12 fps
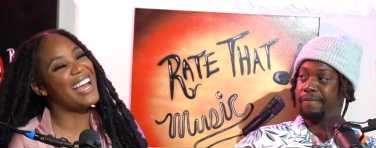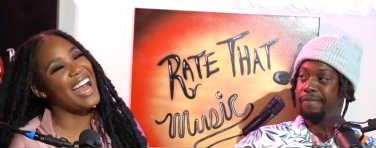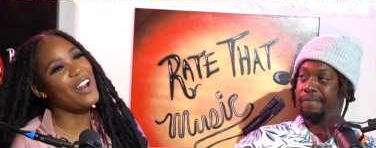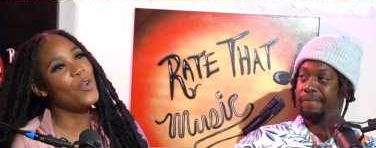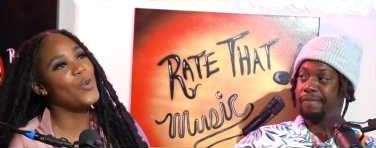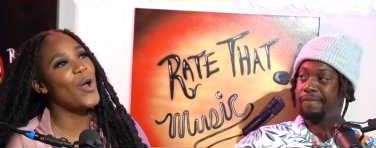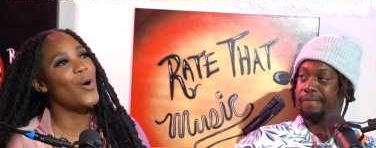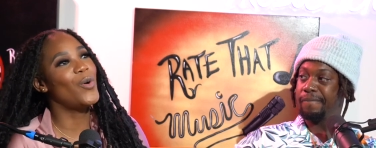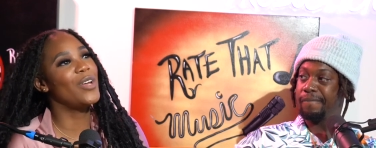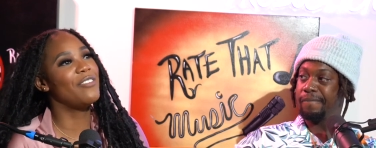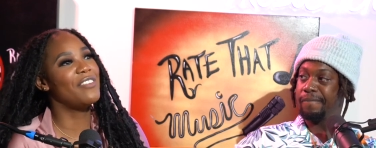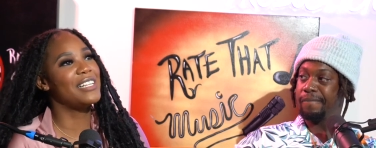Speaker 1: I
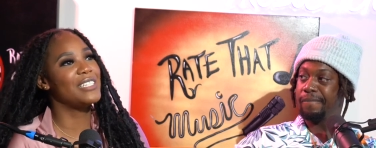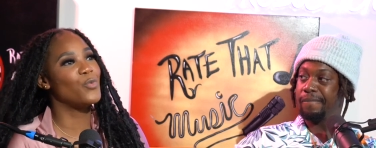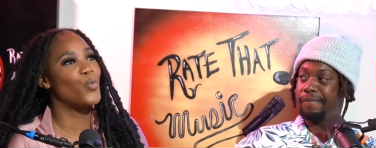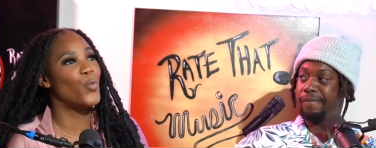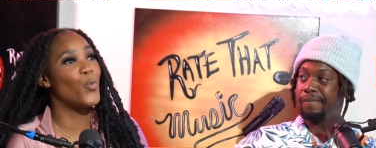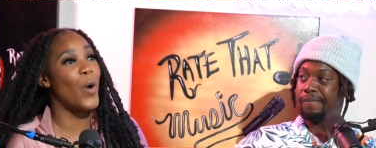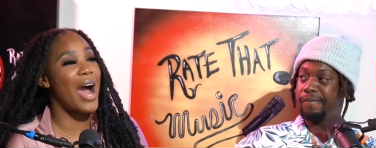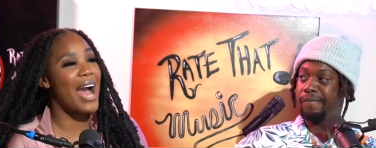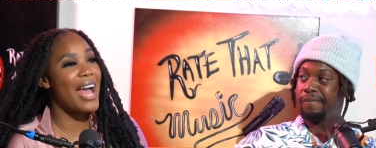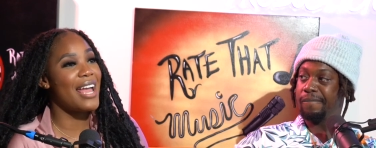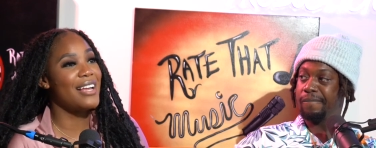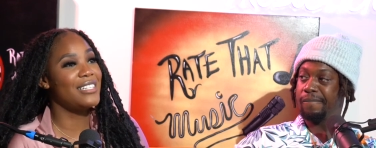don't know if it's
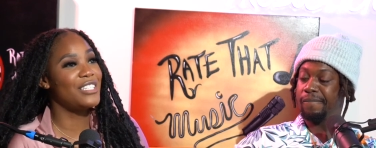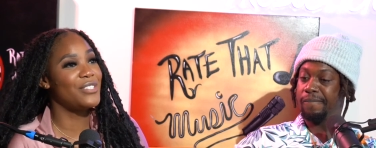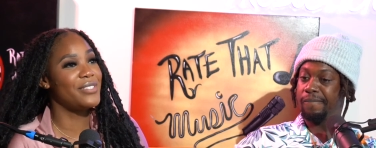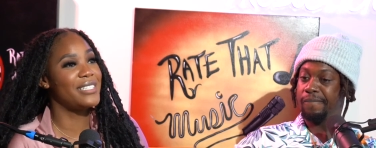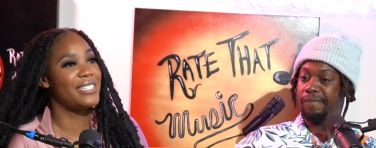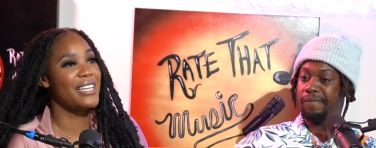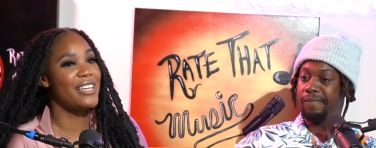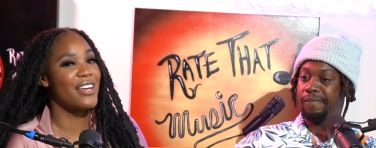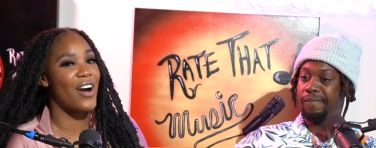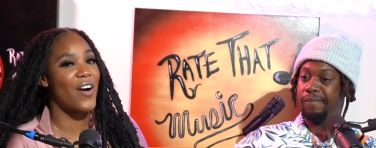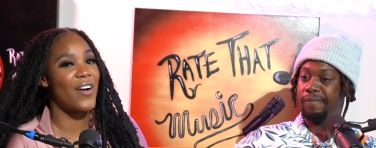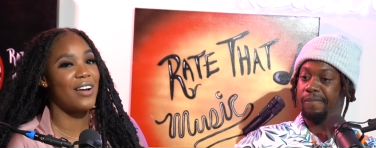wise to
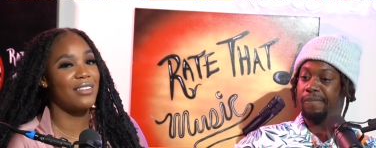seek